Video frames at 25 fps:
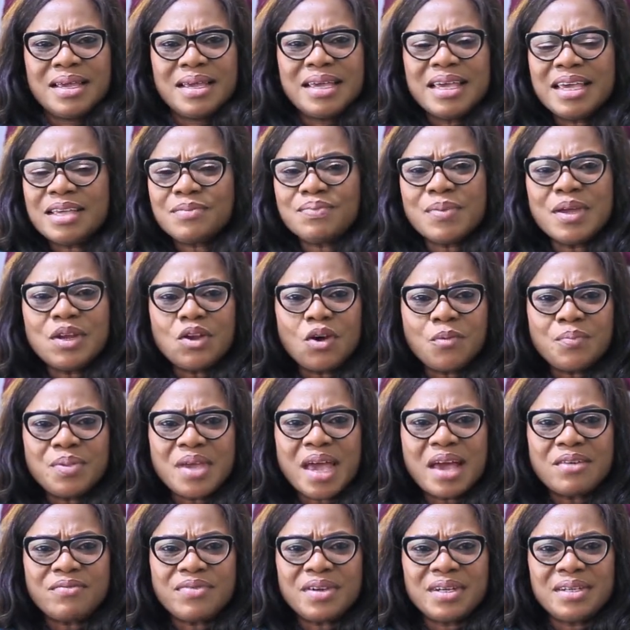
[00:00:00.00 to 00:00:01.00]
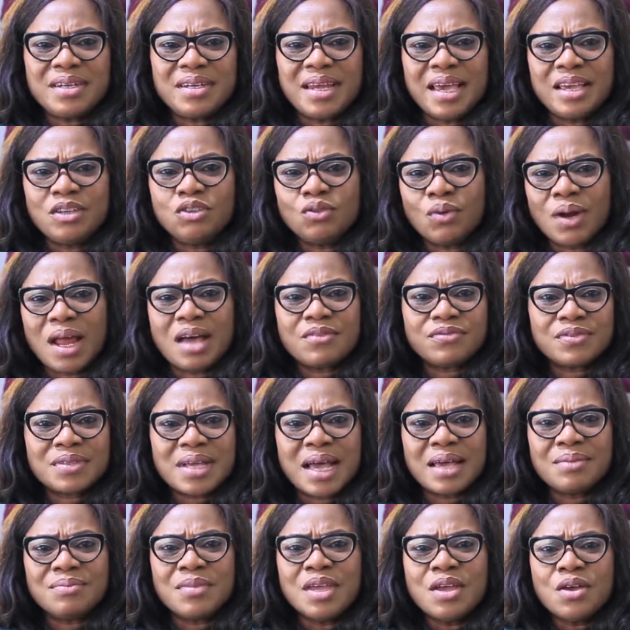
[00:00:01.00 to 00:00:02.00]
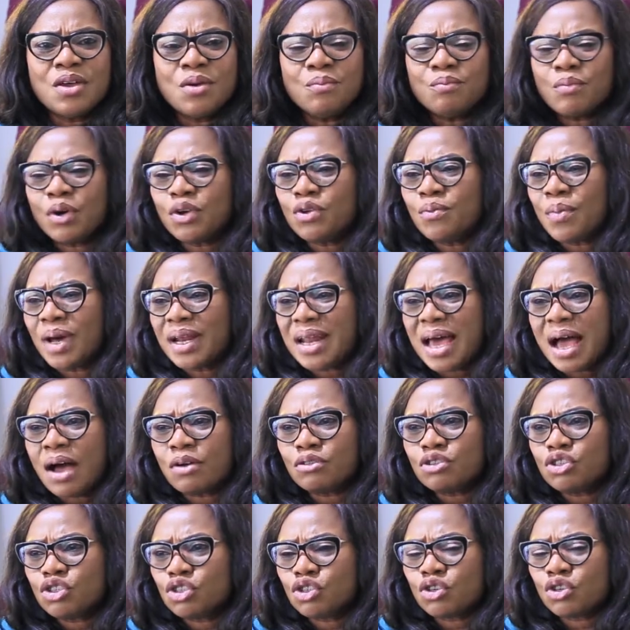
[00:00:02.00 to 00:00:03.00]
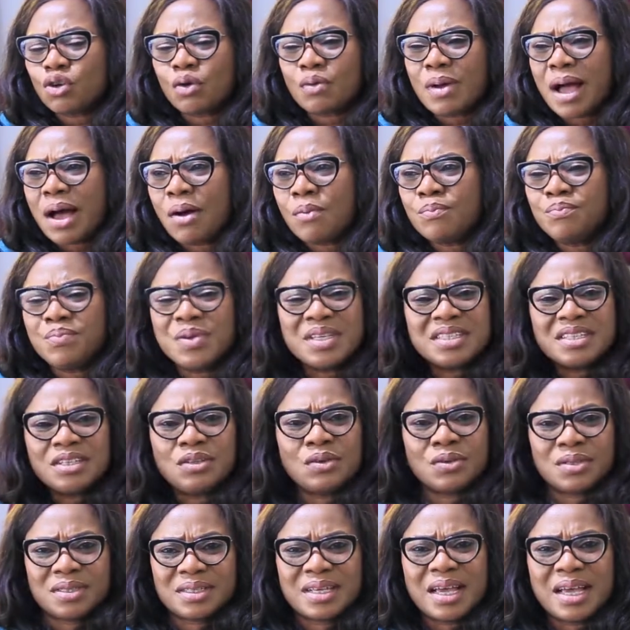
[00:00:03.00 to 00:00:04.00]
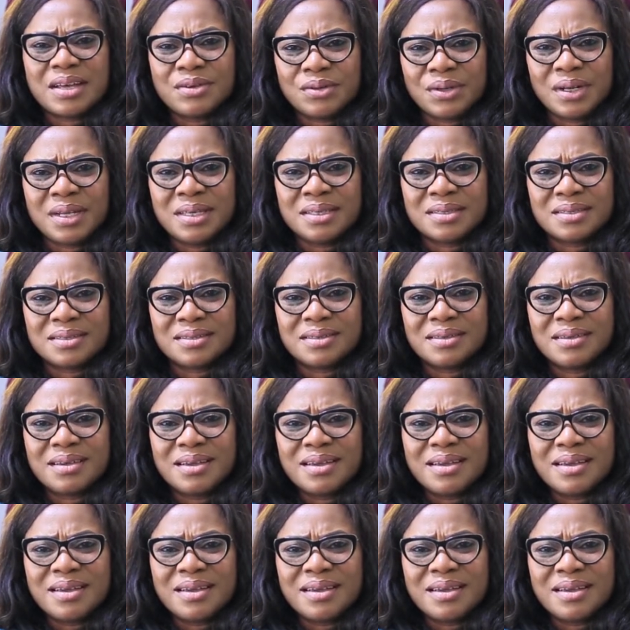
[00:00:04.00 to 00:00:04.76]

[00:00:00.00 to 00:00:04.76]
It may not be every day you will have time, but no matter how busy your schedule is,